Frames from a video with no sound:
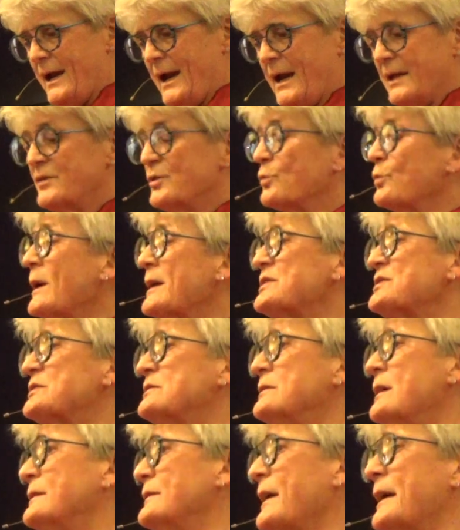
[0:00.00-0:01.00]
And the
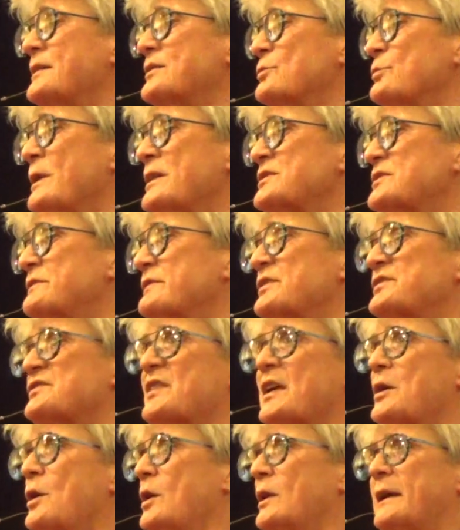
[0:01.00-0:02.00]
rest, and like the rest of us,
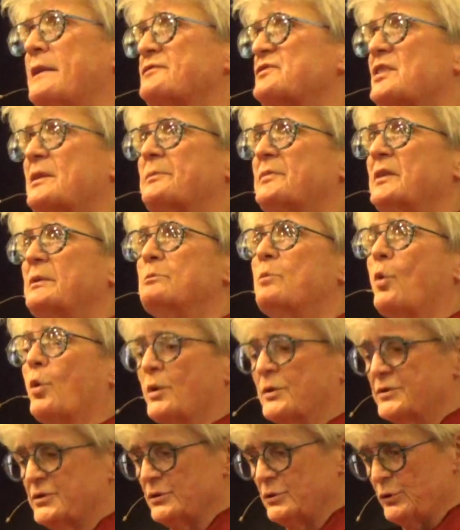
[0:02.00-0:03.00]
they all have something
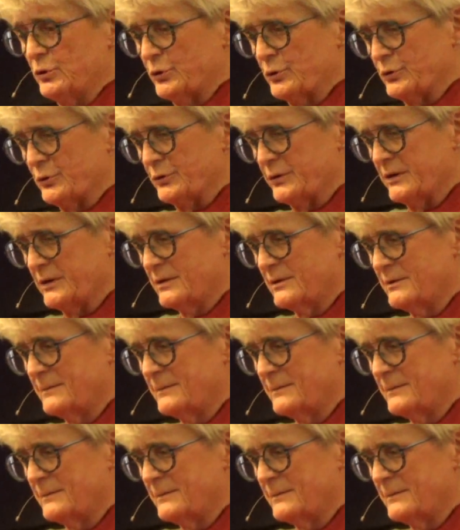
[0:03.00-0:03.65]
more to learn.